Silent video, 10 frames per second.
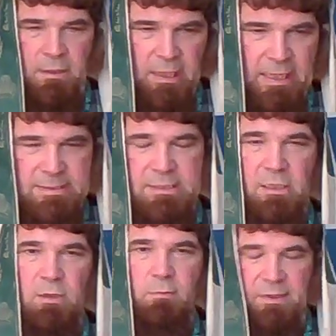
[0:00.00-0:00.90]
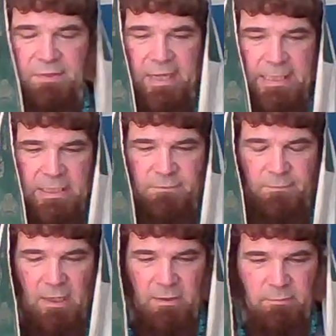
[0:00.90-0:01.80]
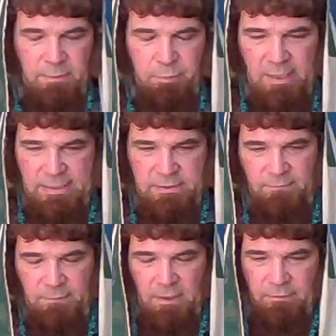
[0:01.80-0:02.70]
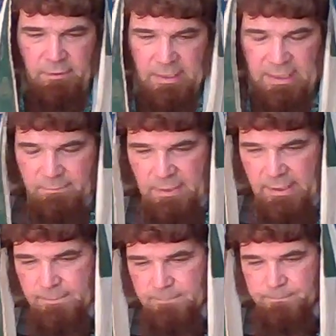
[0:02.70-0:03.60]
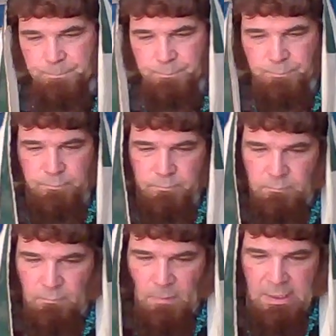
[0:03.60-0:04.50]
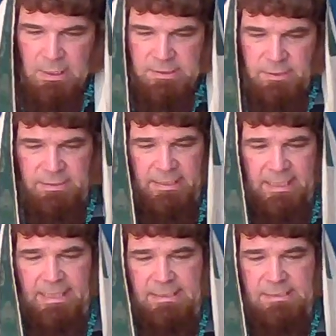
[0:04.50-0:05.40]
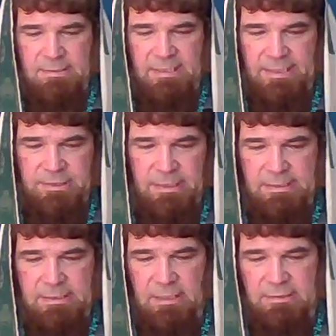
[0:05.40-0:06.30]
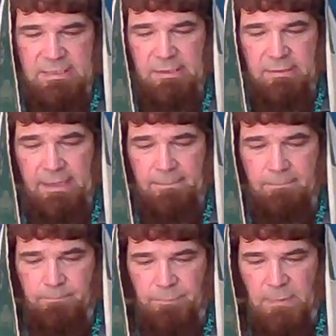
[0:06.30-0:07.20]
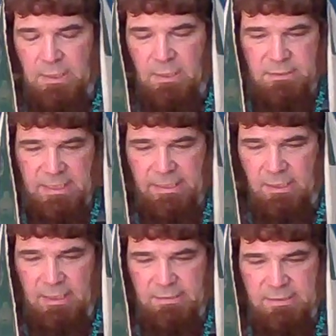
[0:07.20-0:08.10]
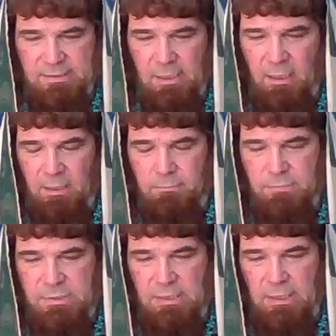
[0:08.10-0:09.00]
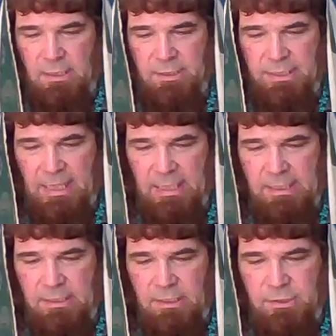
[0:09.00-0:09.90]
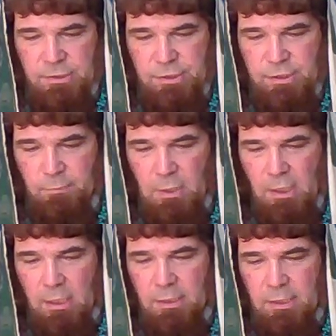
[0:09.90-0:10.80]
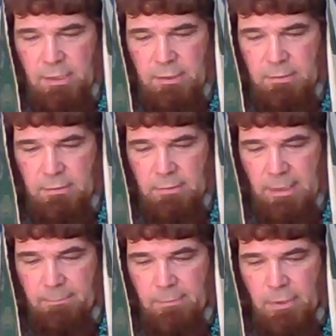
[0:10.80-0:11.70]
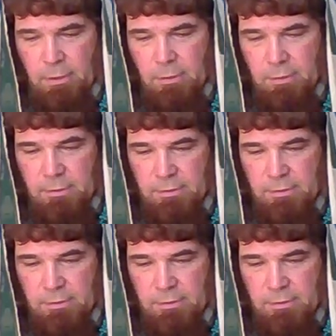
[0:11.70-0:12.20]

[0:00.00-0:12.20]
And so we thank you, Father, and we praise you, Father. Amen. So today's teaching is called Tehillim uh, Psalms, Yah Shamar Lenu,